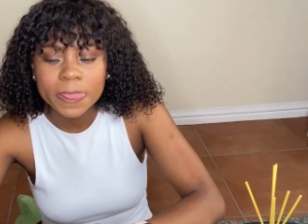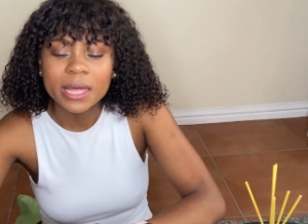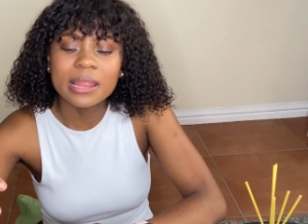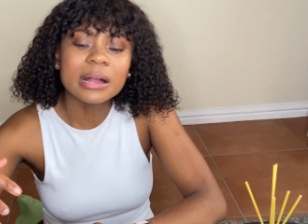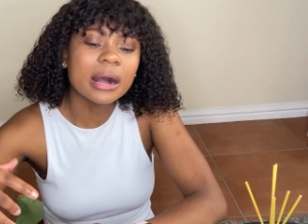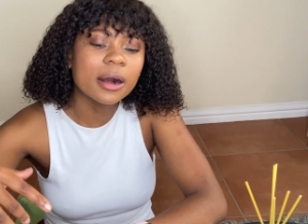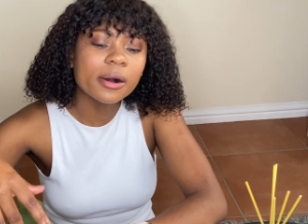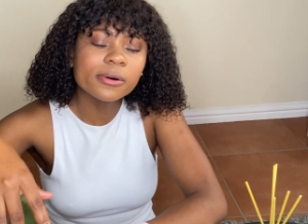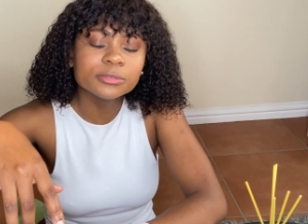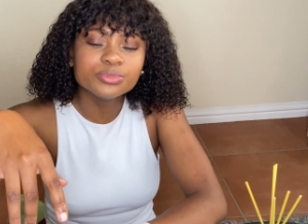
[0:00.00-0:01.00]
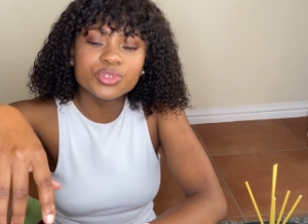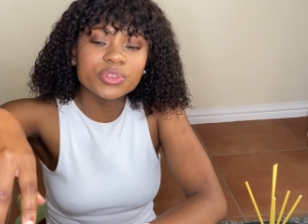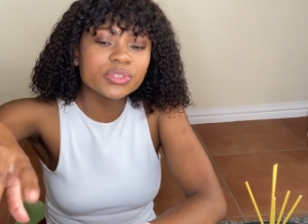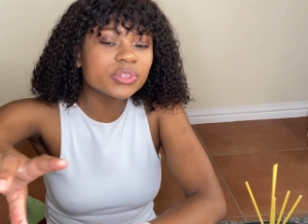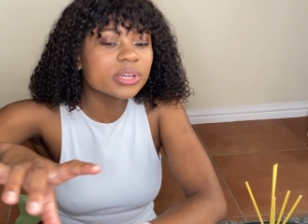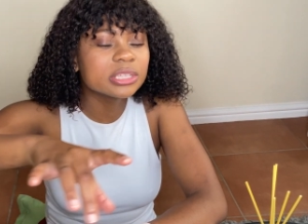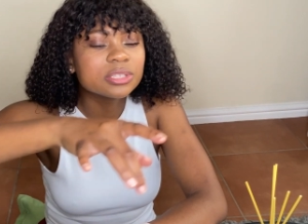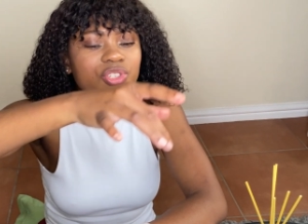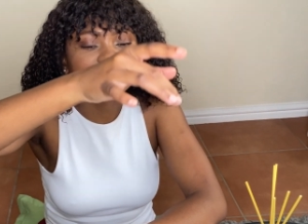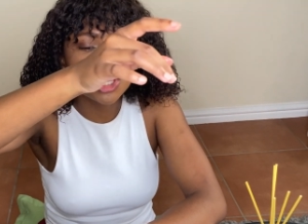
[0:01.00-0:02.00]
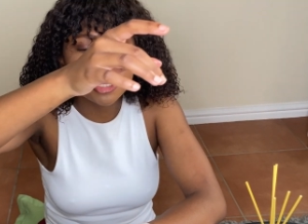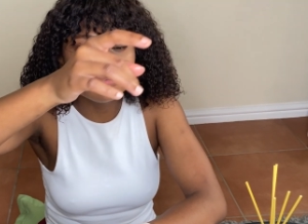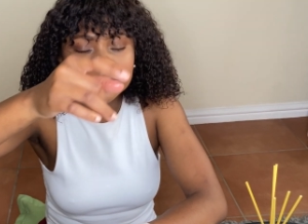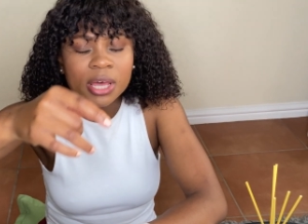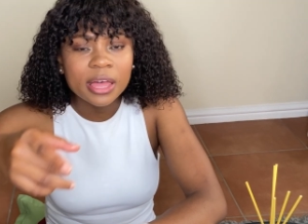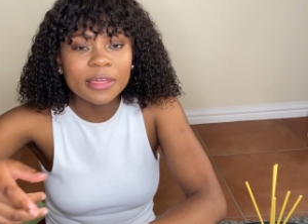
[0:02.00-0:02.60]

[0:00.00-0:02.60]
like how your uterus is shaped,